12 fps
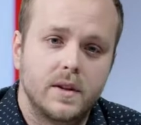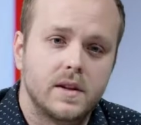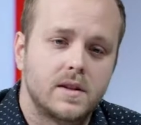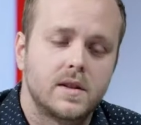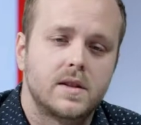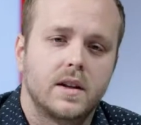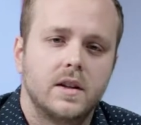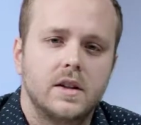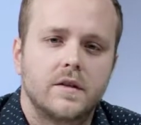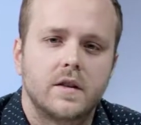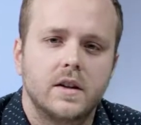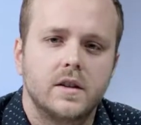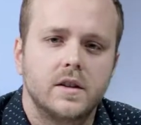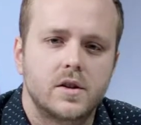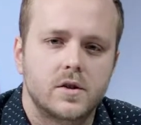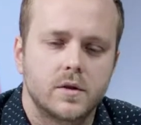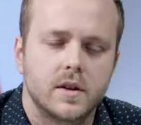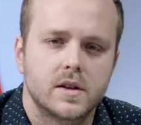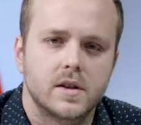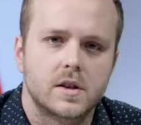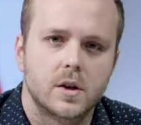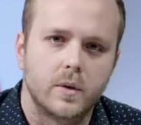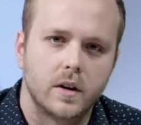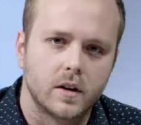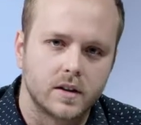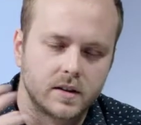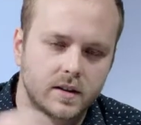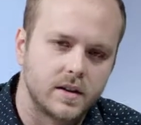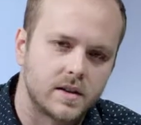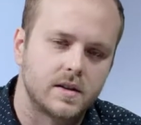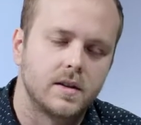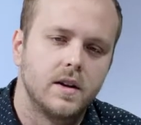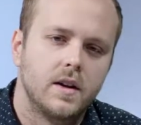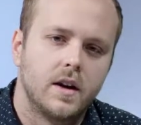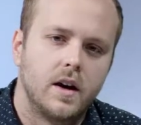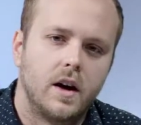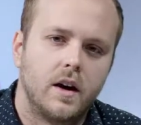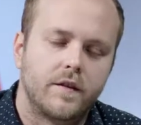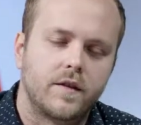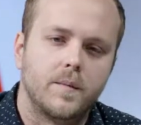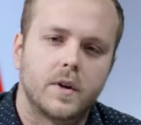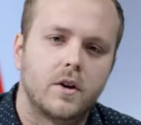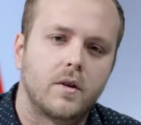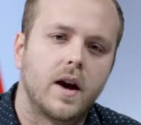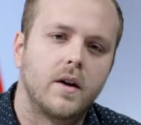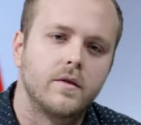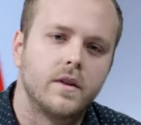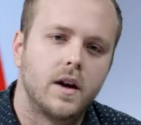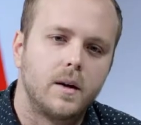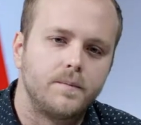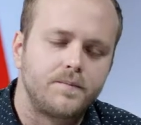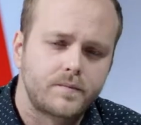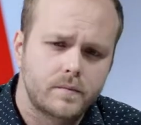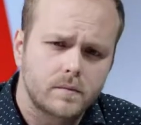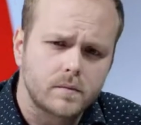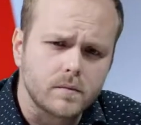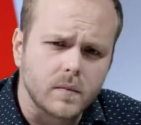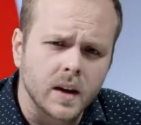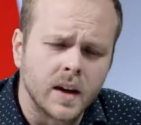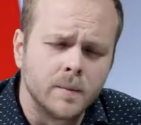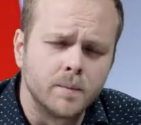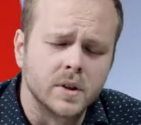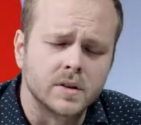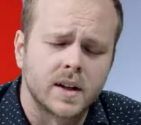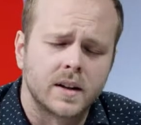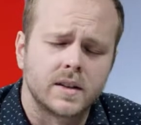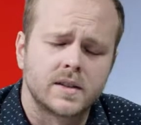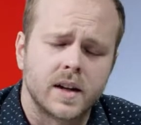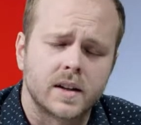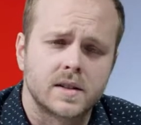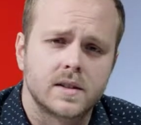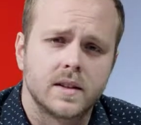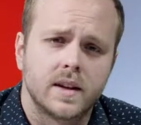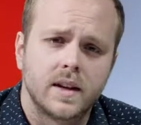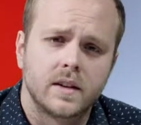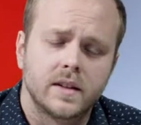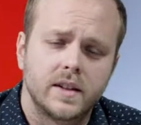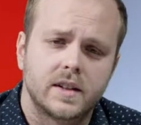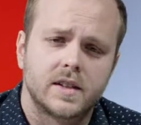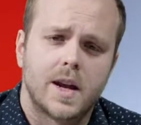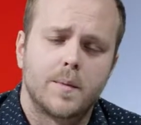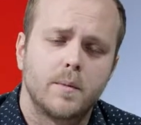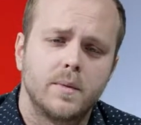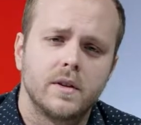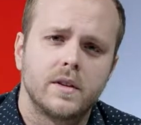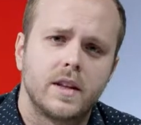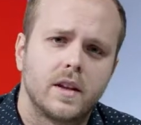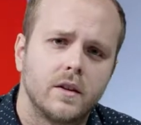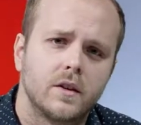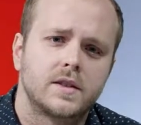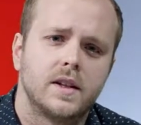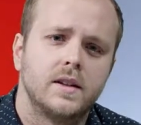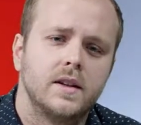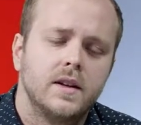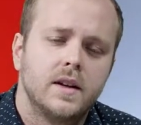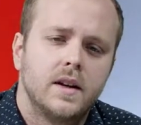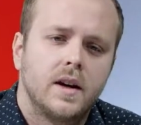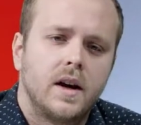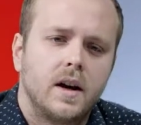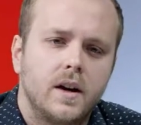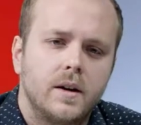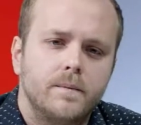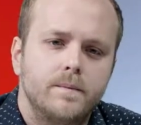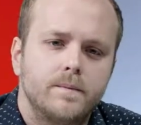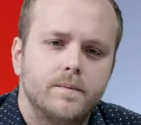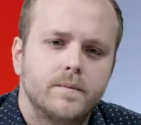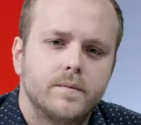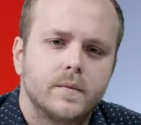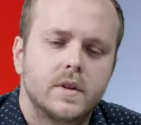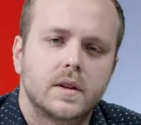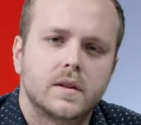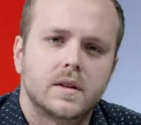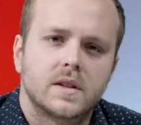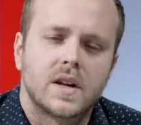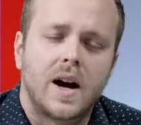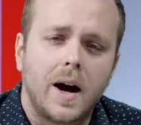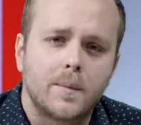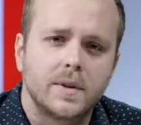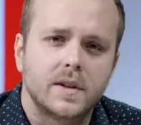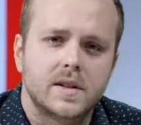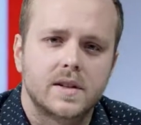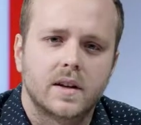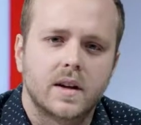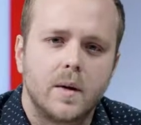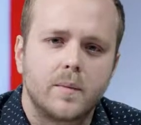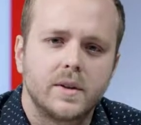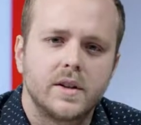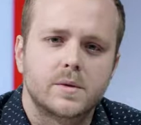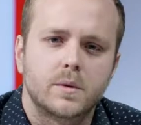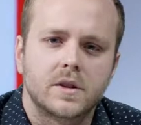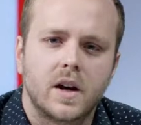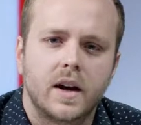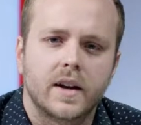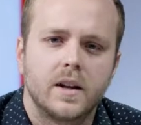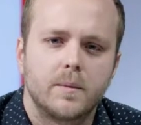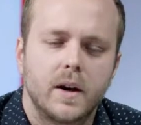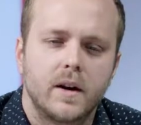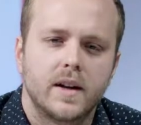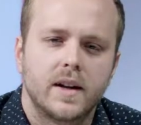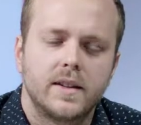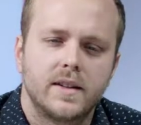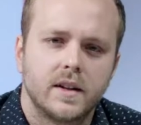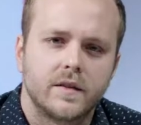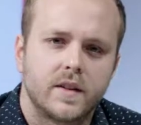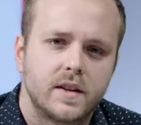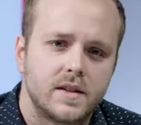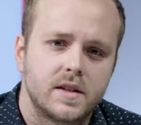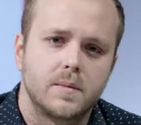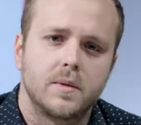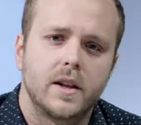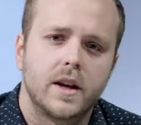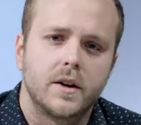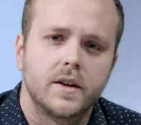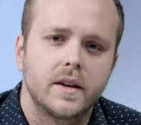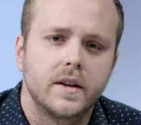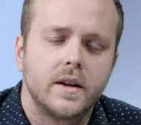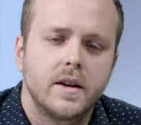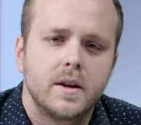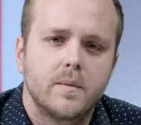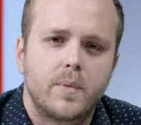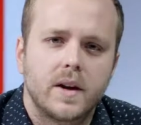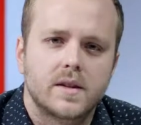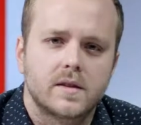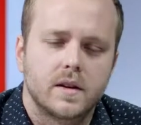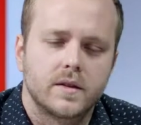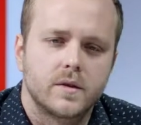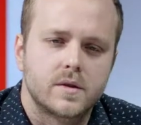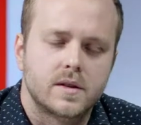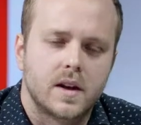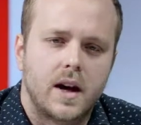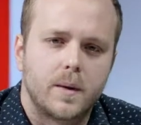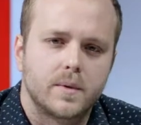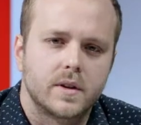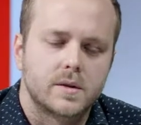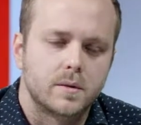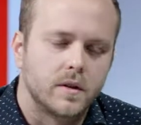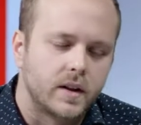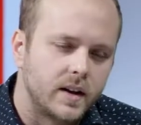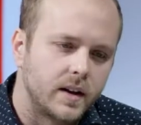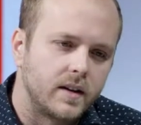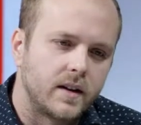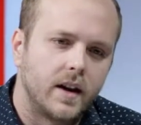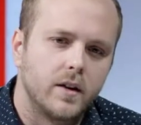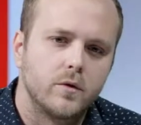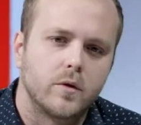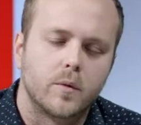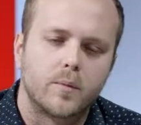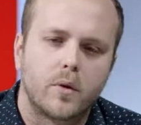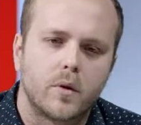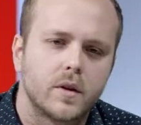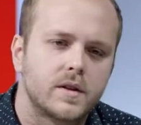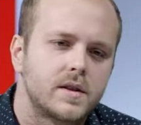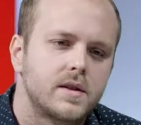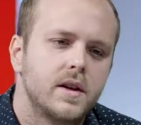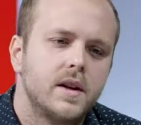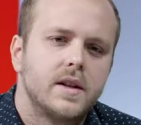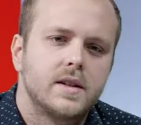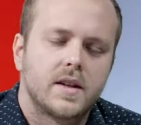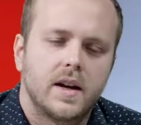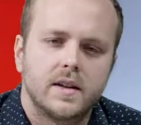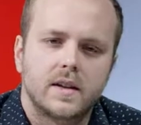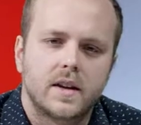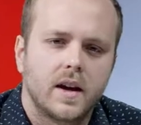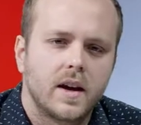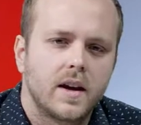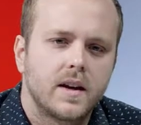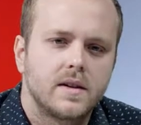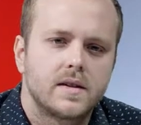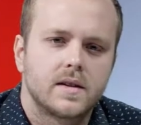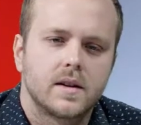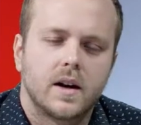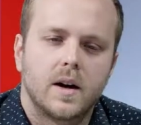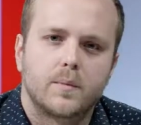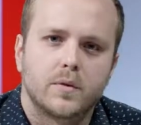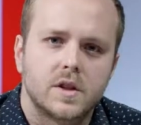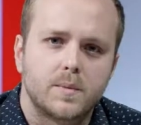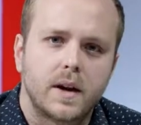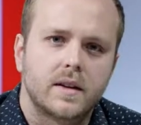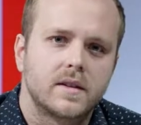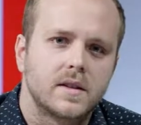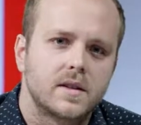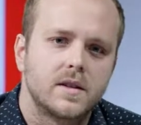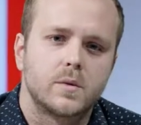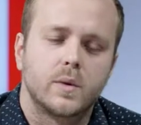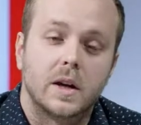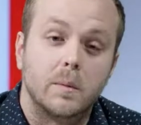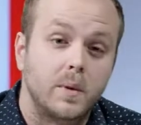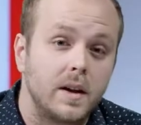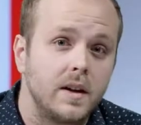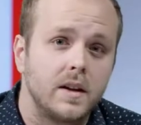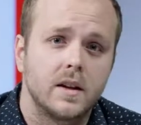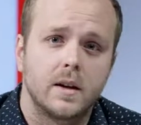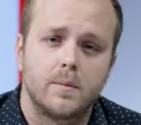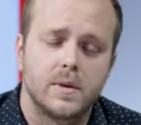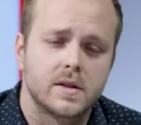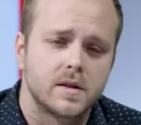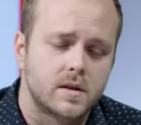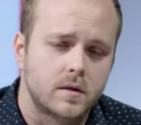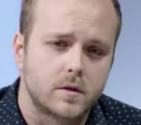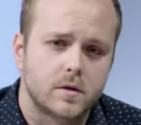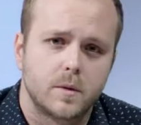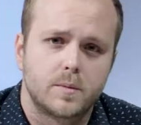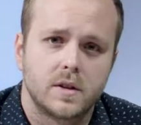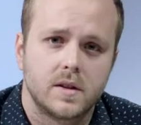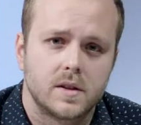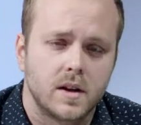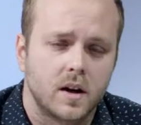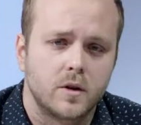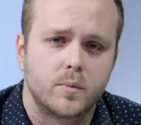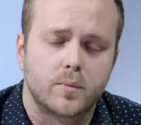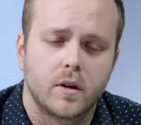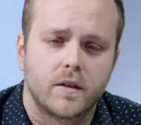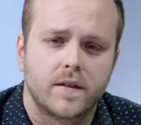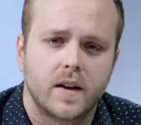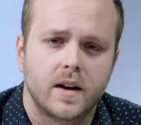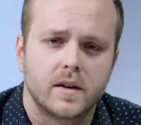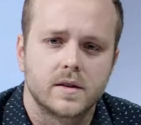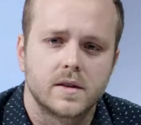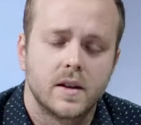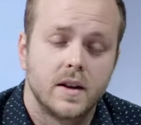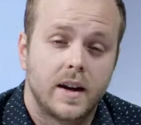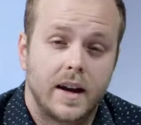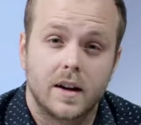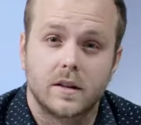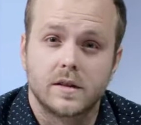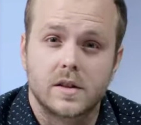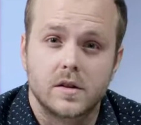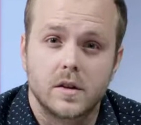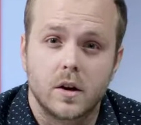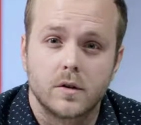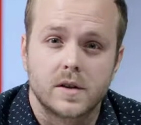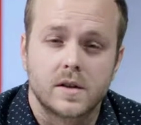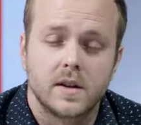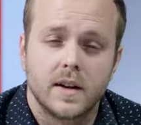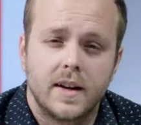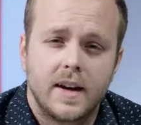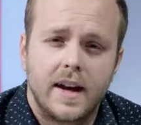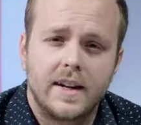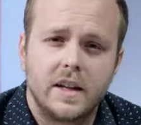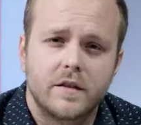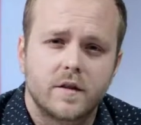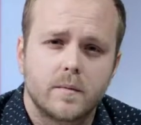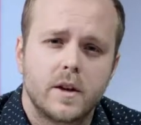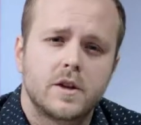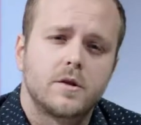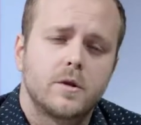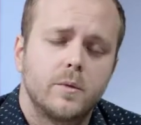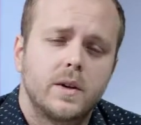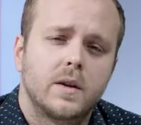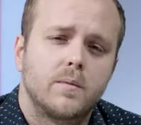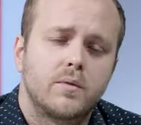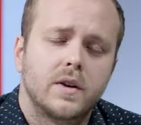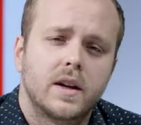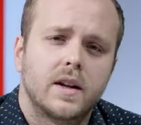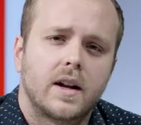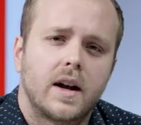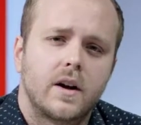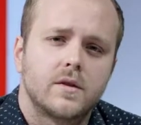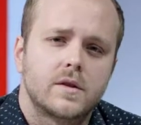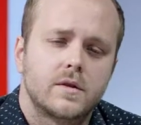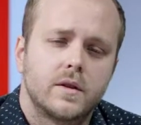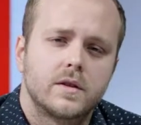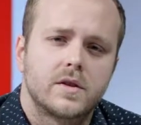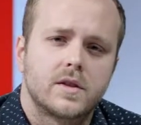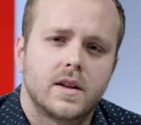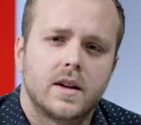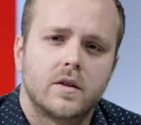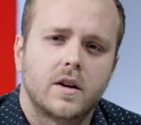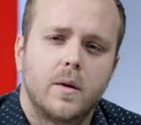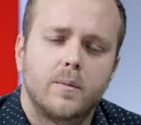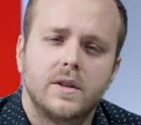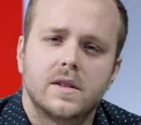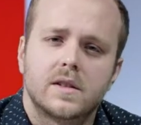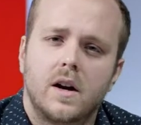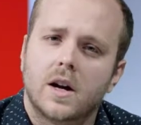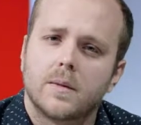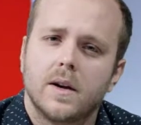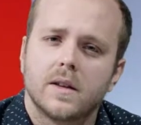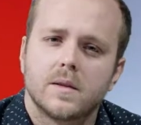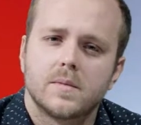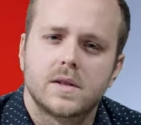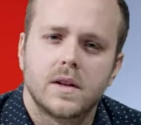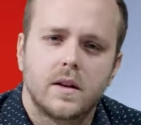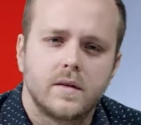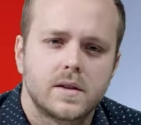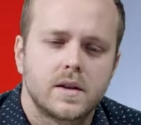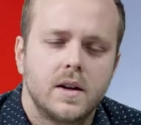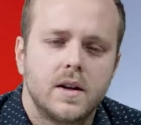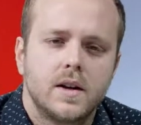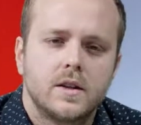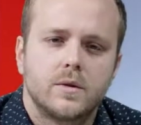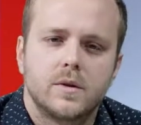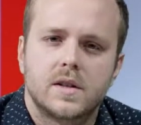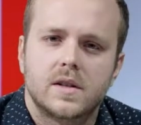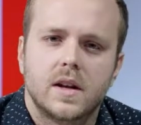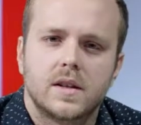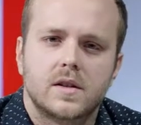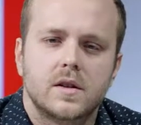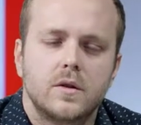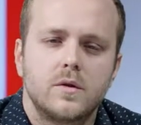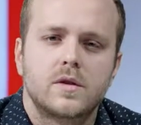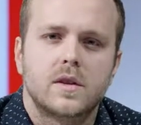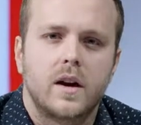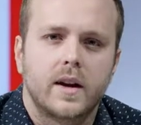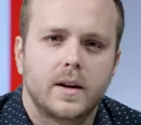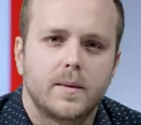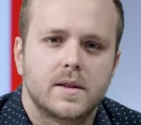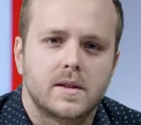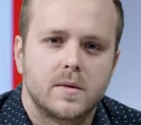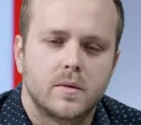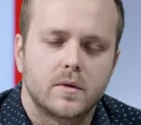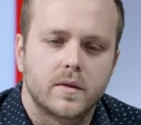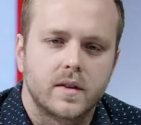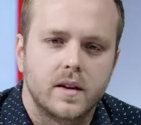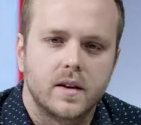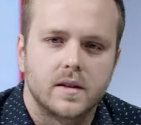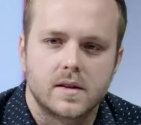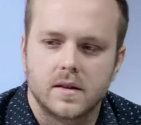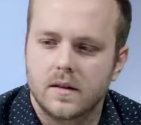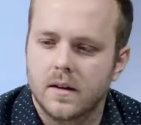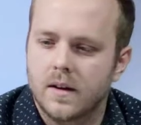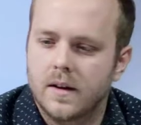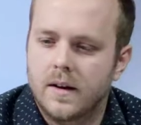be existing in different industries. And so we looked at this from the ground up and built out a text analytics capability that looked at the topics that companies were talking about and identified similarity based on those topics. We're looking at annual reports, 10Ks, prospectuses, Wikipedia, business descriptions, Yahoo profiles, analyst notes, any information that we can bring in-house to understand how companies talk about themselves, to assess who's talking about similar things. And